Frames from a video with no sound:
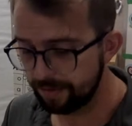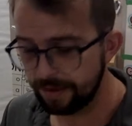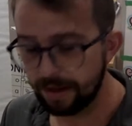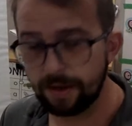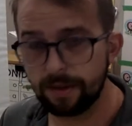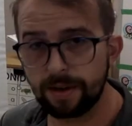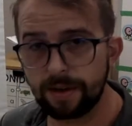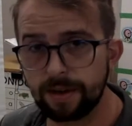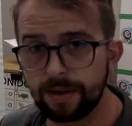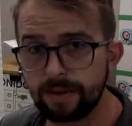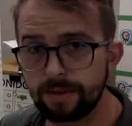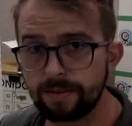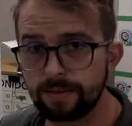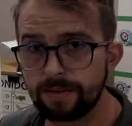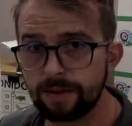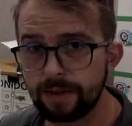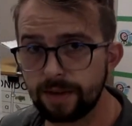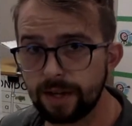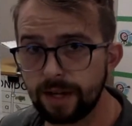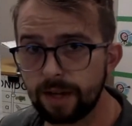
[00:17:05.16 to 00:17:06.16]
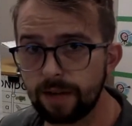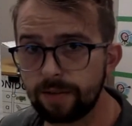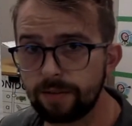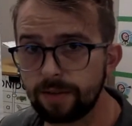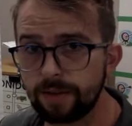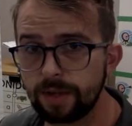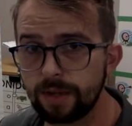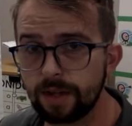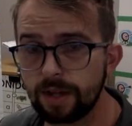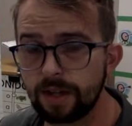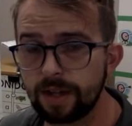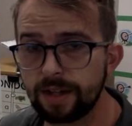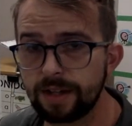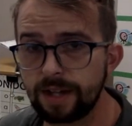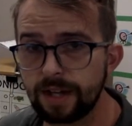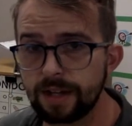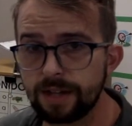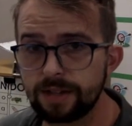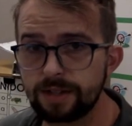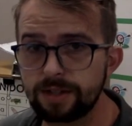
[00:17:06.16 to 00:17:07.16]
very, very helpful. I'll
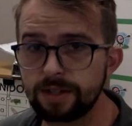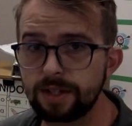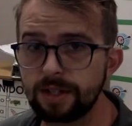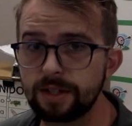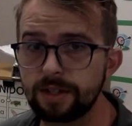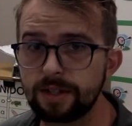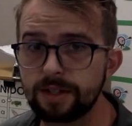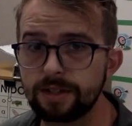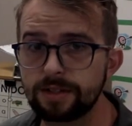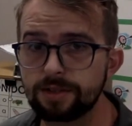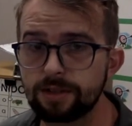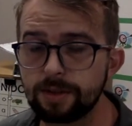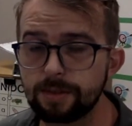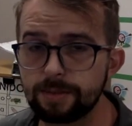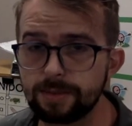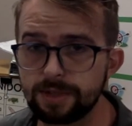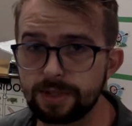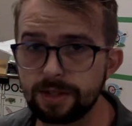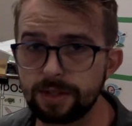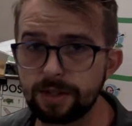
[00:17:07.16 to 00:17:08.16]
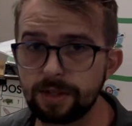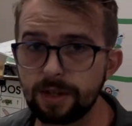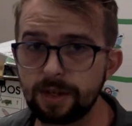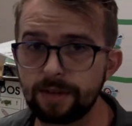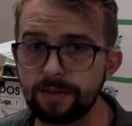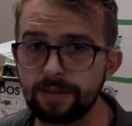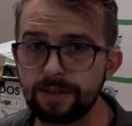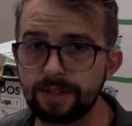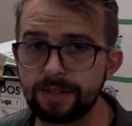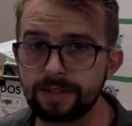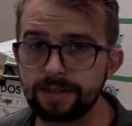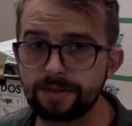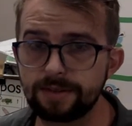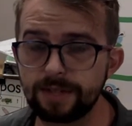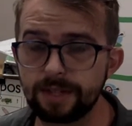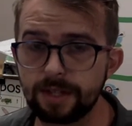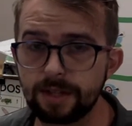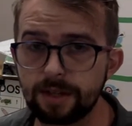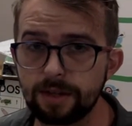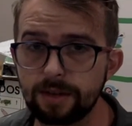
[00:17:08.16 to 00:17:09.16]
attach in the description of this
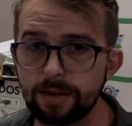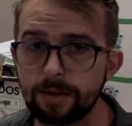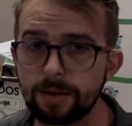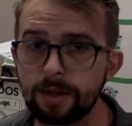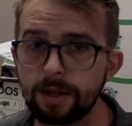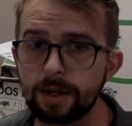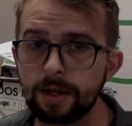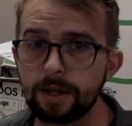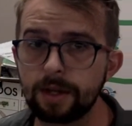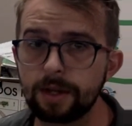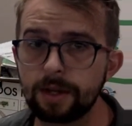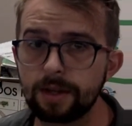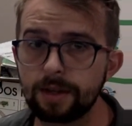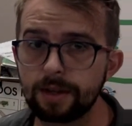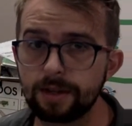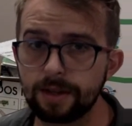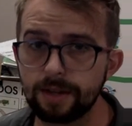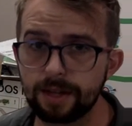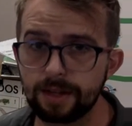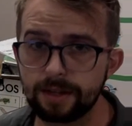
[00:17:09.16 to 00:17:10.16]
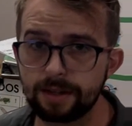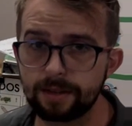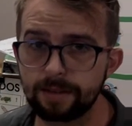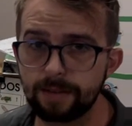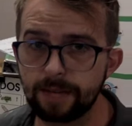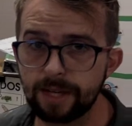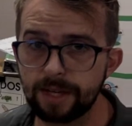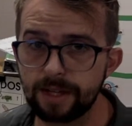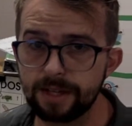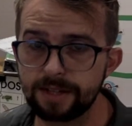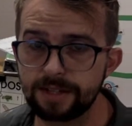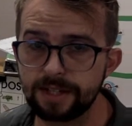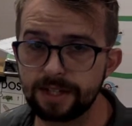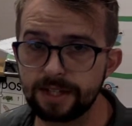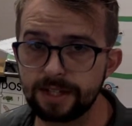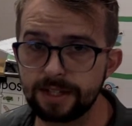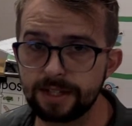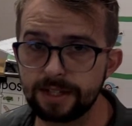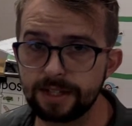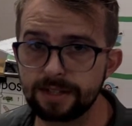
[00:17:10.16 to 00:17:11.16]
video the link to my
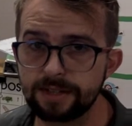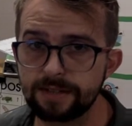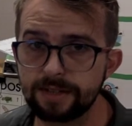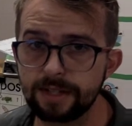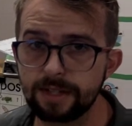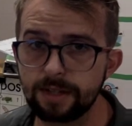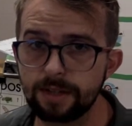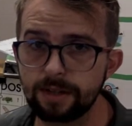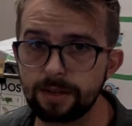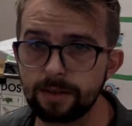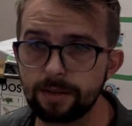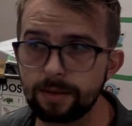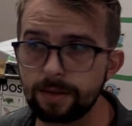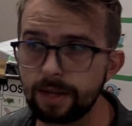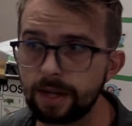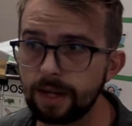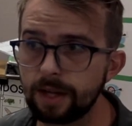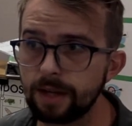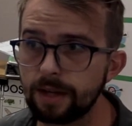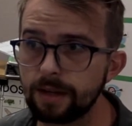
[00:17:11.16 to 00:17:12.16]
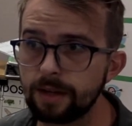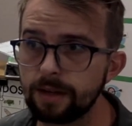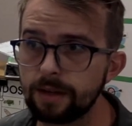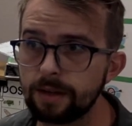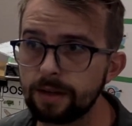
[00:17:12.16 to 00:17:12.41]
estrellitas video, and